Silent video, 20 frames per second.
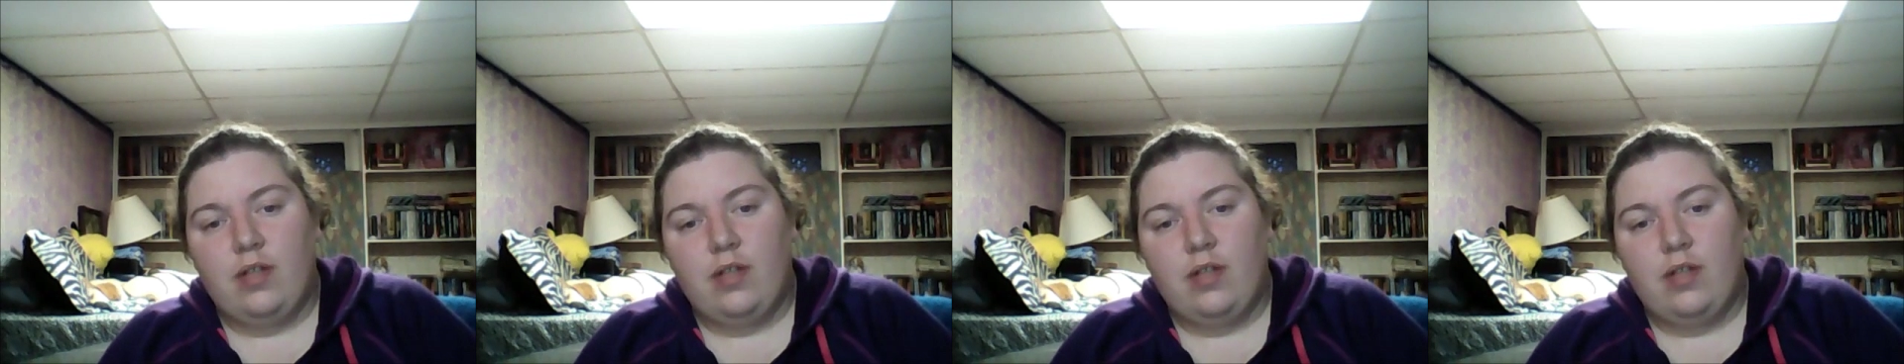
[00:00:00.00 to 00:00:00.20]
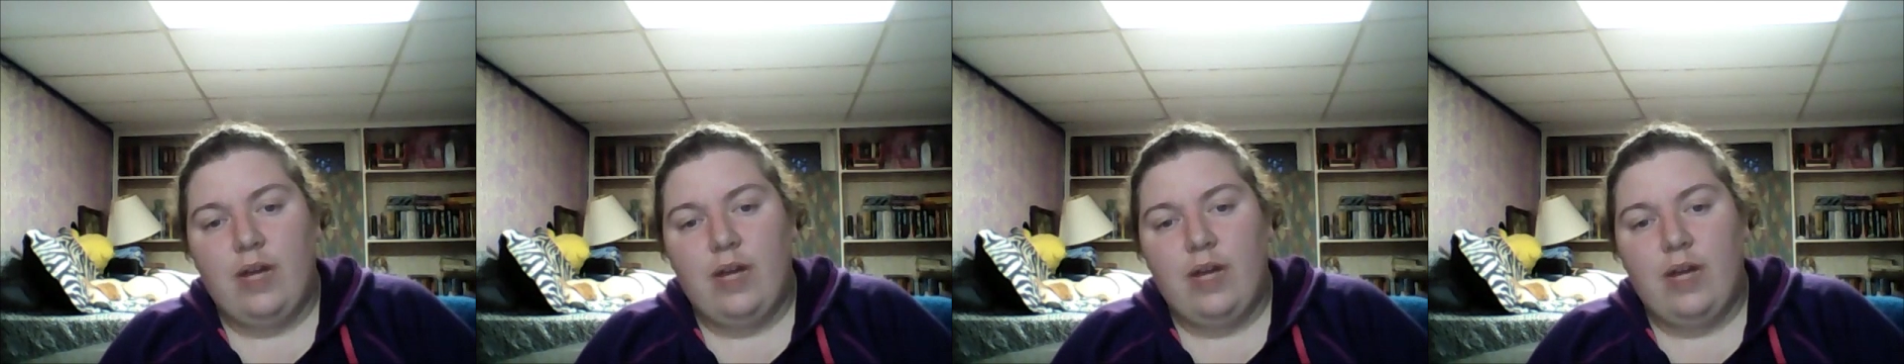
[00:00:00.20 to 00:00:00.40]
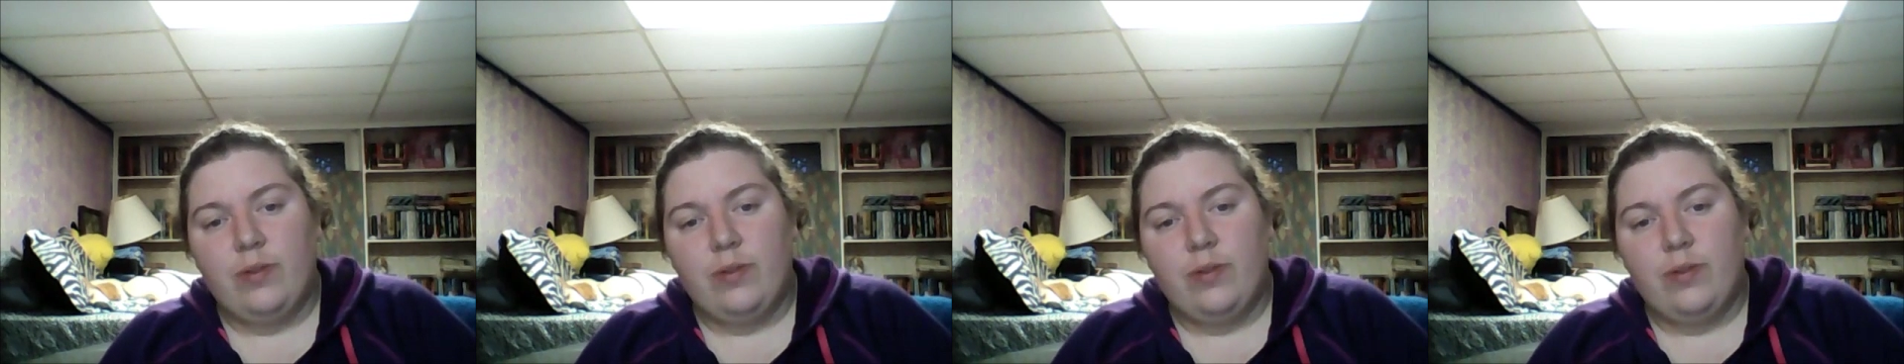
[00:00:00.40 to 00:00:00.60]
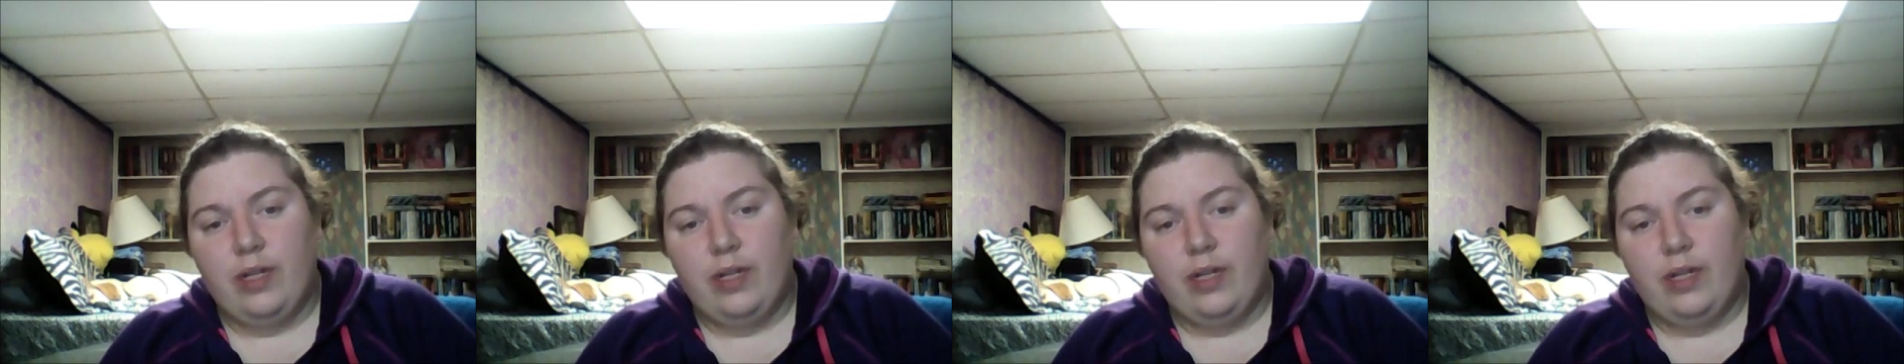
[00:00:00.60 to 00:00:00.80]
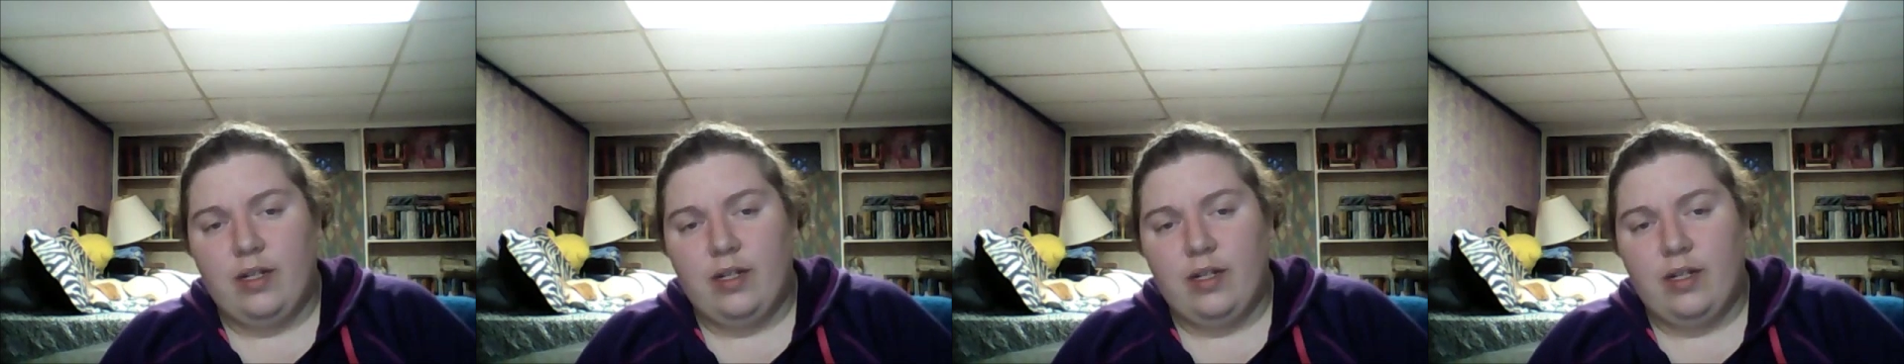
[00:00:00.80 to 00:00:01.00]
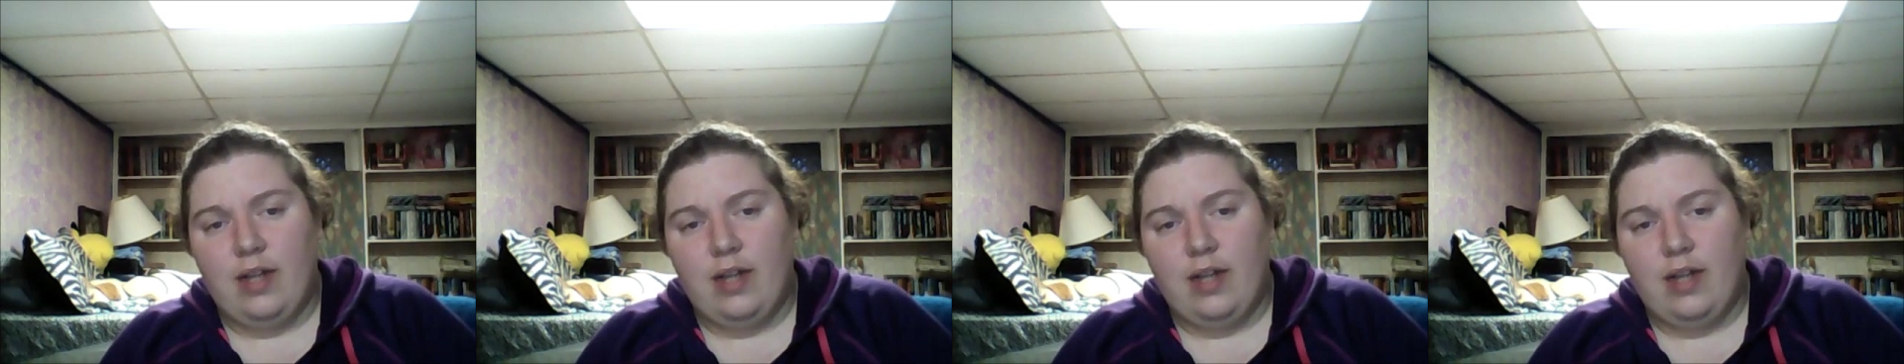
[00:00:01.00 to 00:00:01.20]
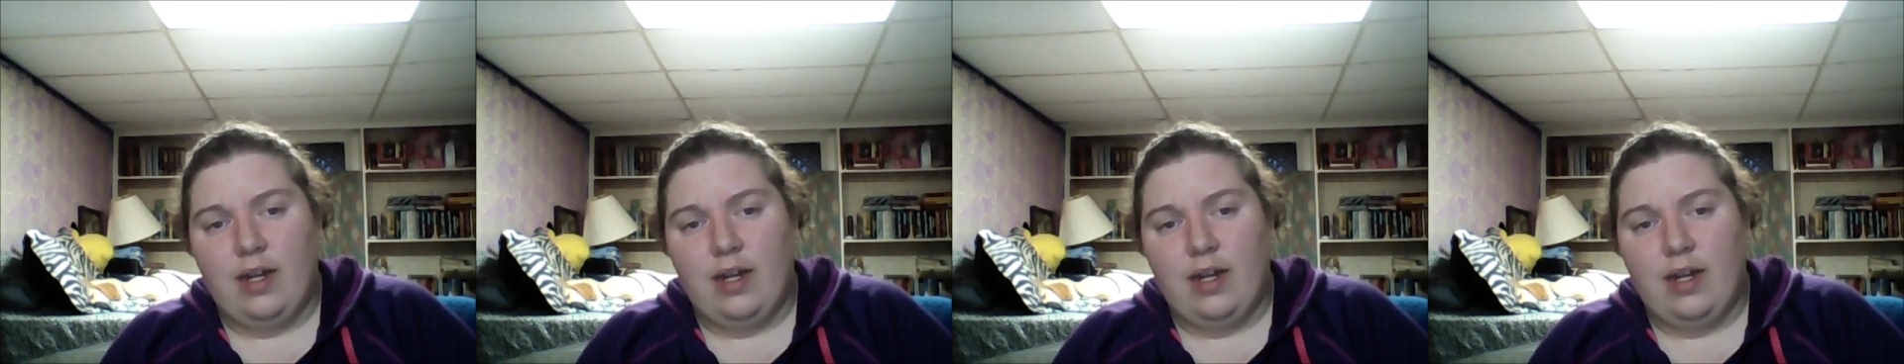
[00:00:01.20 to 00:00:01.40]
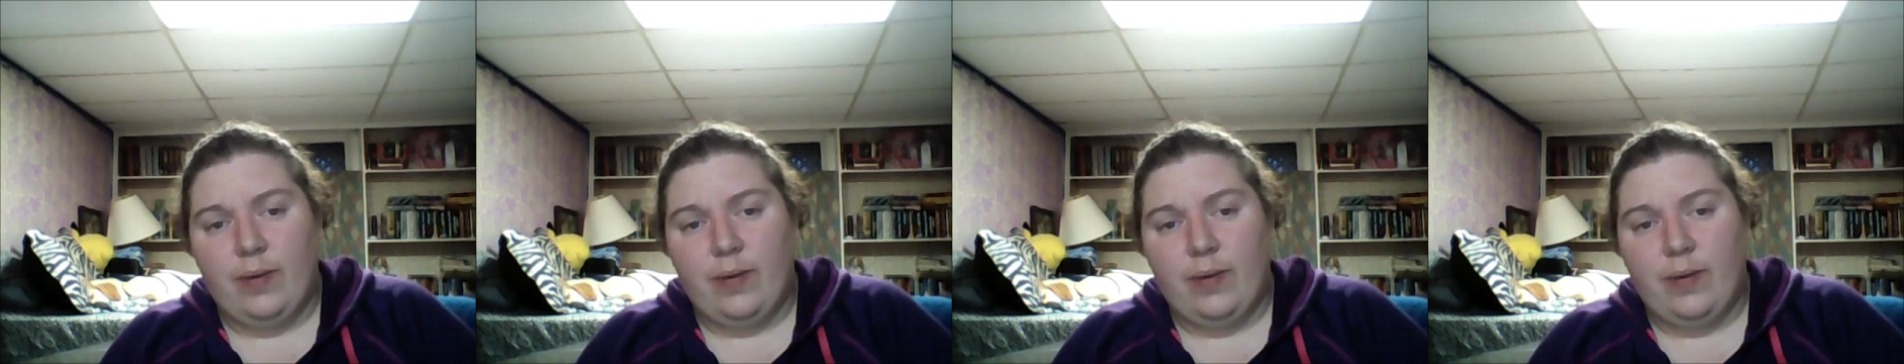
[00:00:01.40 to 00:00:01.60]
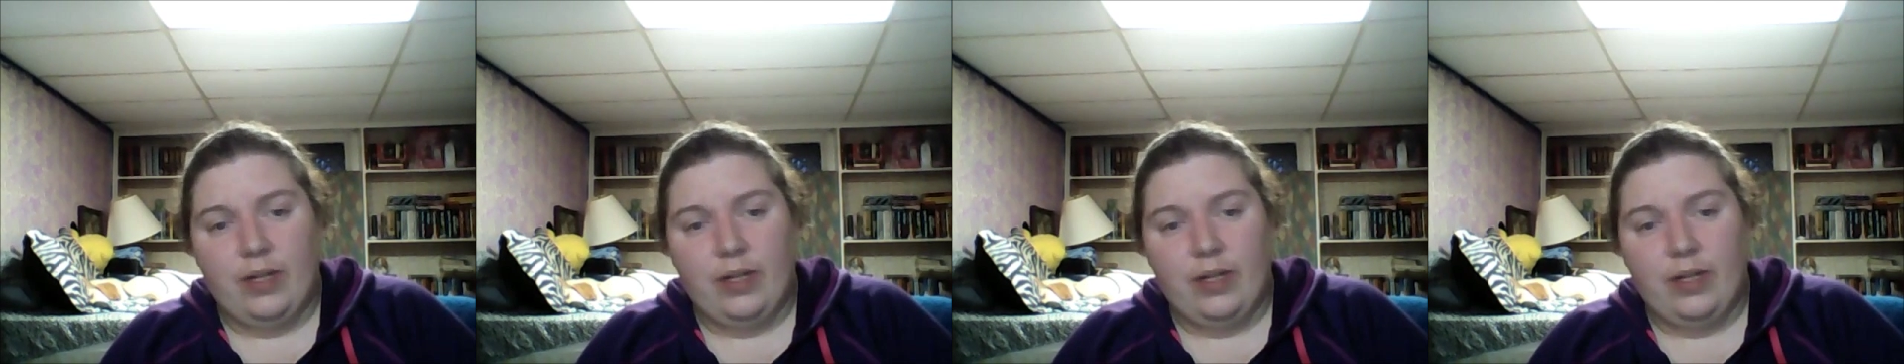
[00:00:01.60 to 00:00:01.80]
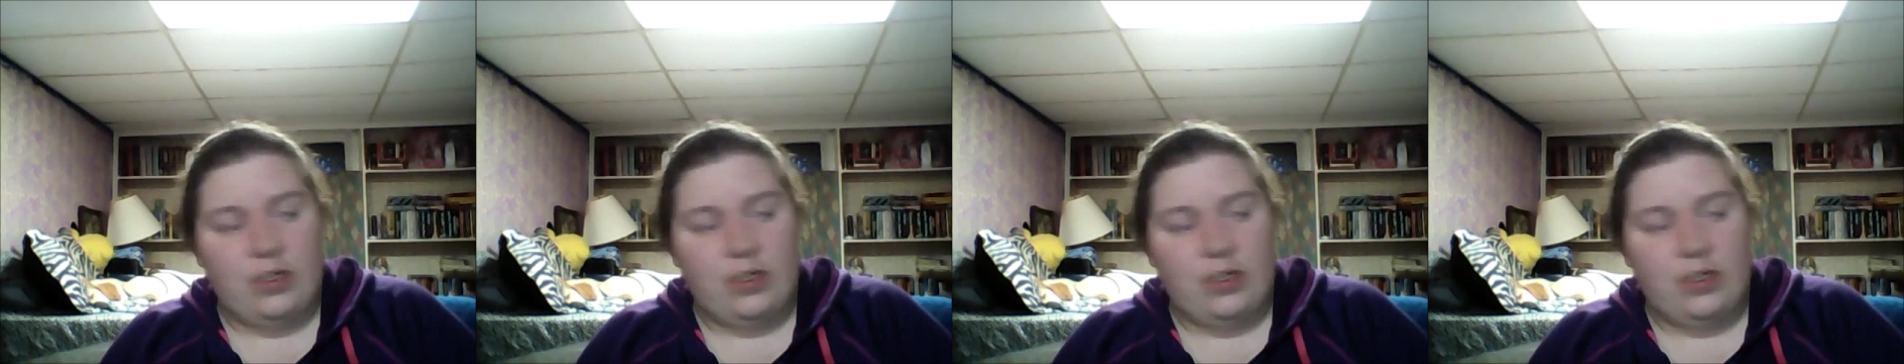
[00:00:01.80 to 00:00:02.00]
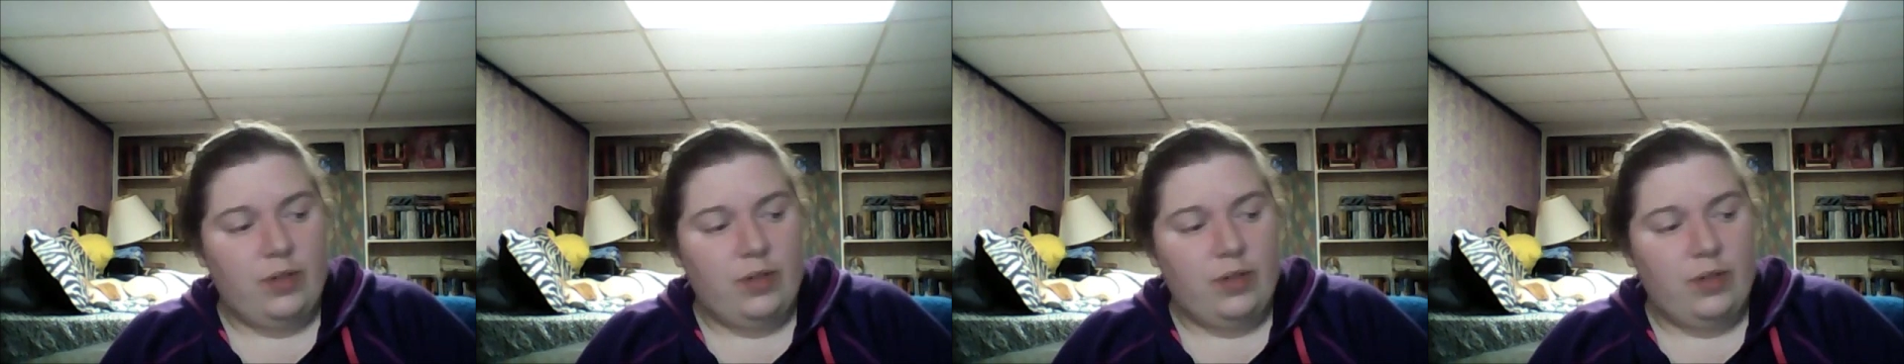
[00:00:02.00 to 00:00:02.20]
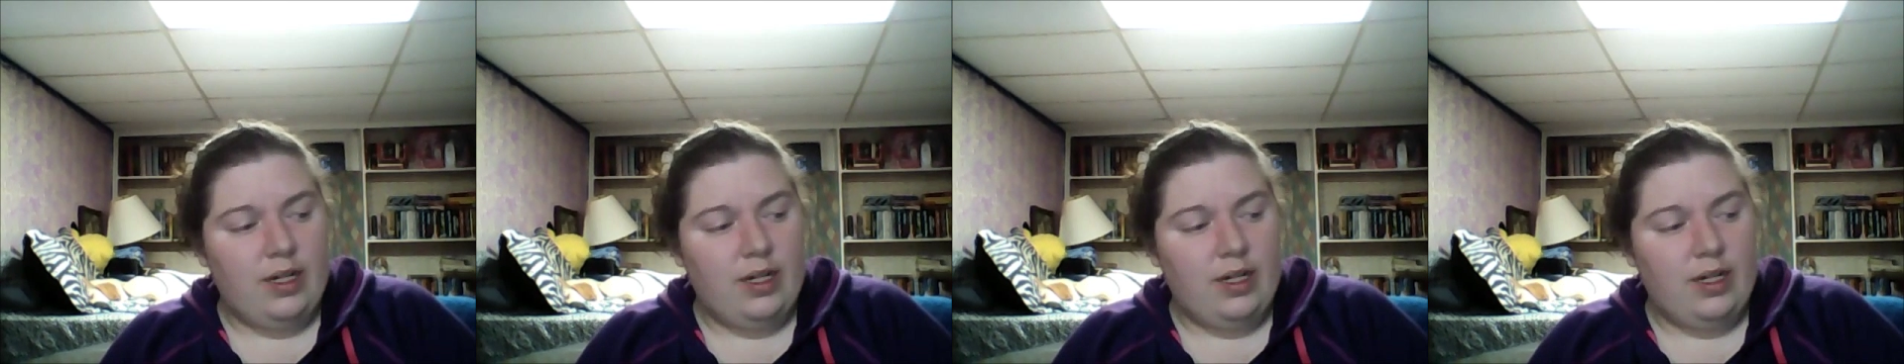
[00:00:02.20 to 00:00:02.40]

It was really good, and I really enjoyed it.